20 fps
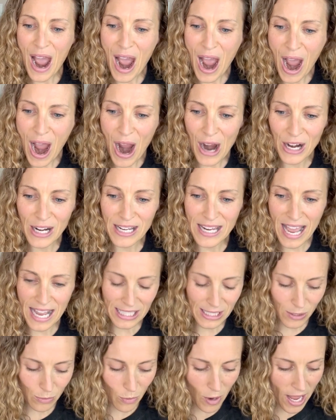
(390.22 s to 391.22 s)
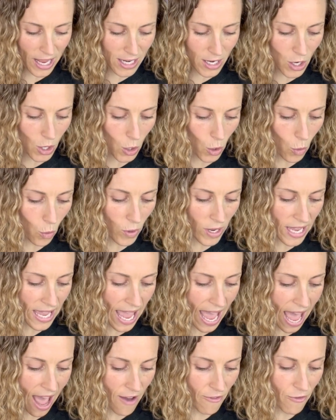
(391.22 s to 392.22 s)
Our next one, we
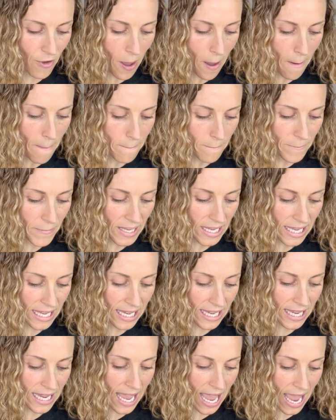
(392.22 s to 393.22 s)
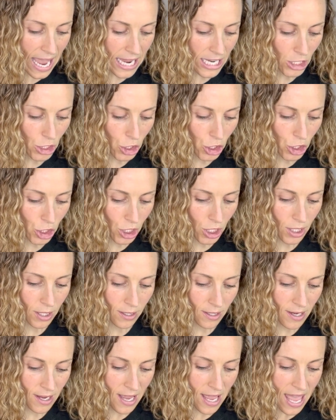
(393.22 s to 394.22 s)
have PH,
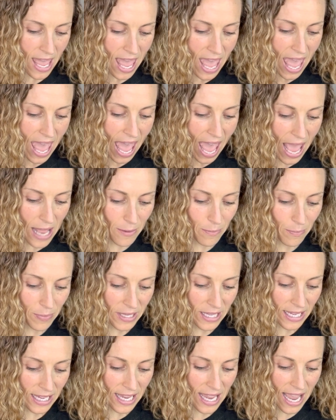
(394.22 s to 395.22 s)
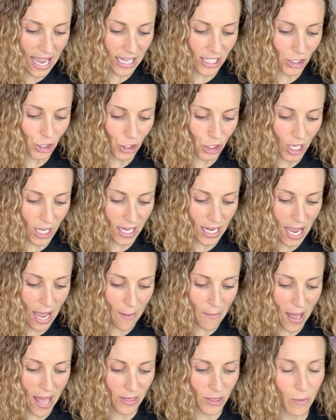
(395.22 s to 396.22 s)
and PH can
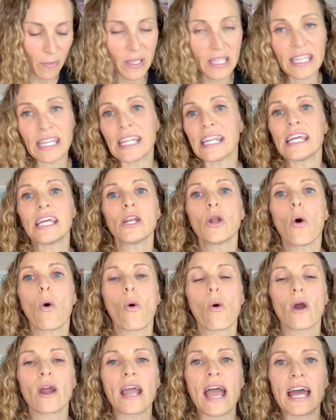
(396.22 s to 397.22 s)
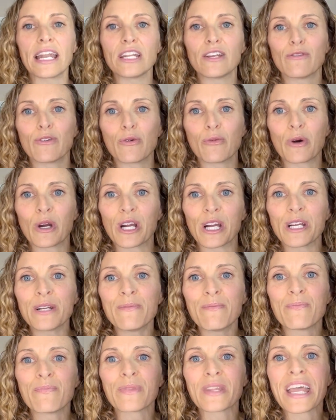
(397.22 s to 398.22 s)
come at the beginning or end of a
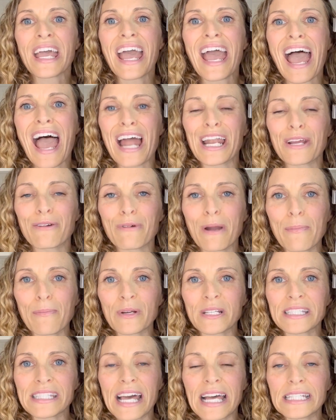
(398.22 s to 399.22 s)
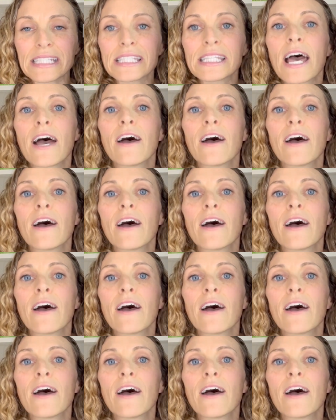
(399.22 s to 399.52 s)
word, and it represents